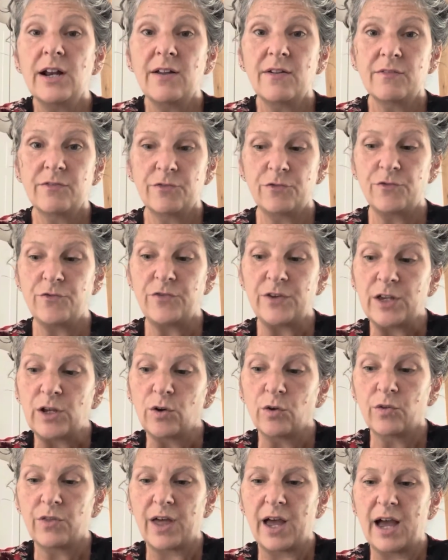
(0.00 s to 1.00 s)

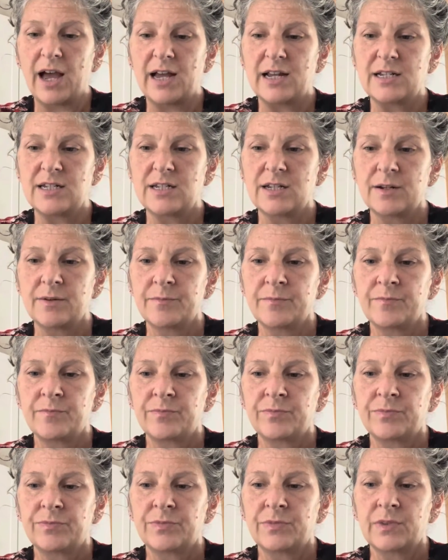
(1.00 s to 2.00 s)
feel that.
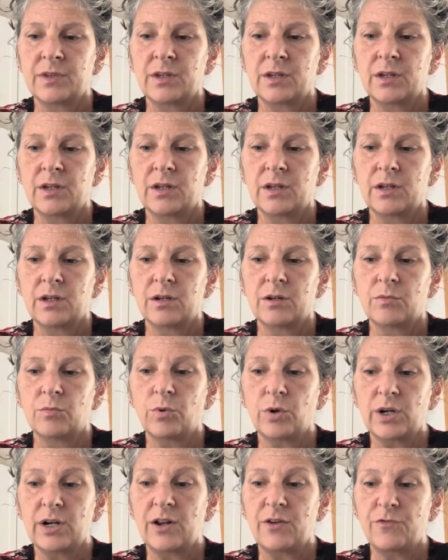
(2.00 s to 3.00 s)

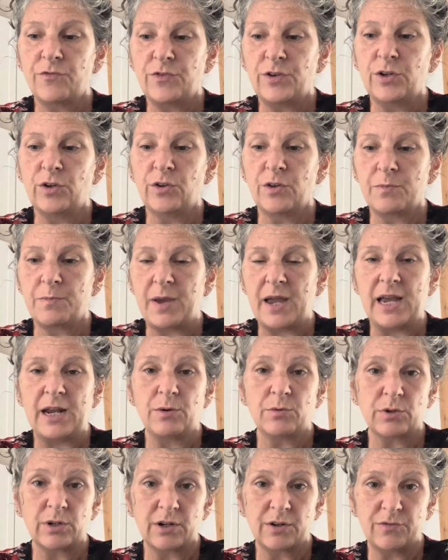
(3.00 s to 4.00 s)
We're gonna feel the pain,
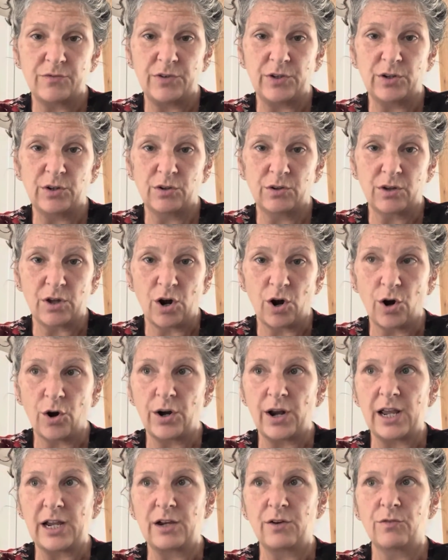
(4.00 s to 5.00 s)
we're gonna feel the
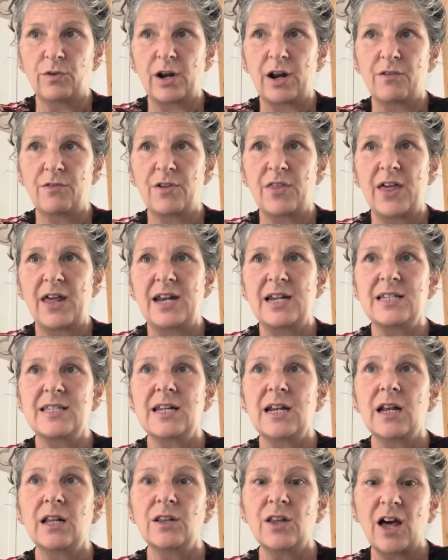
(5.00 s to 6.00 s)
heartache or whatever that is.
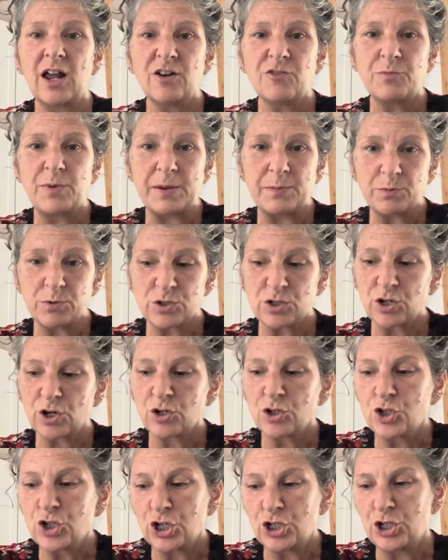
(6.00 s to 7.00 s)
And a lot of people
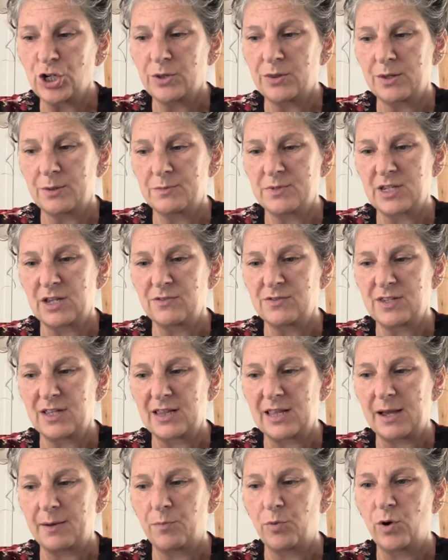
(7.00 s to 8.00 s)
start judging themselves at
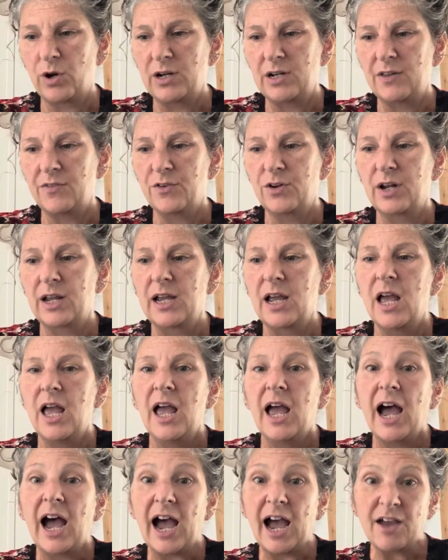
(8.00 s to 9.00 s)
that point, and they're like,
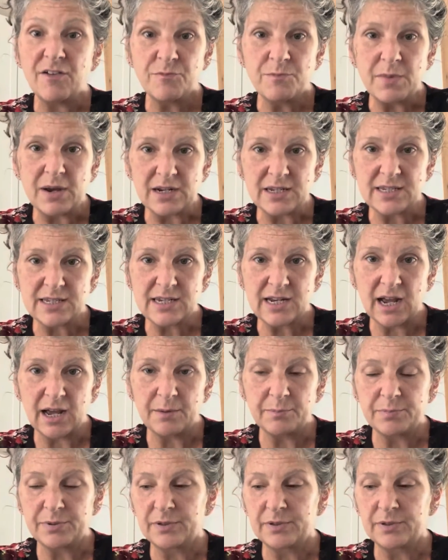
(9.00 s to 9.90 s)
I've messed up.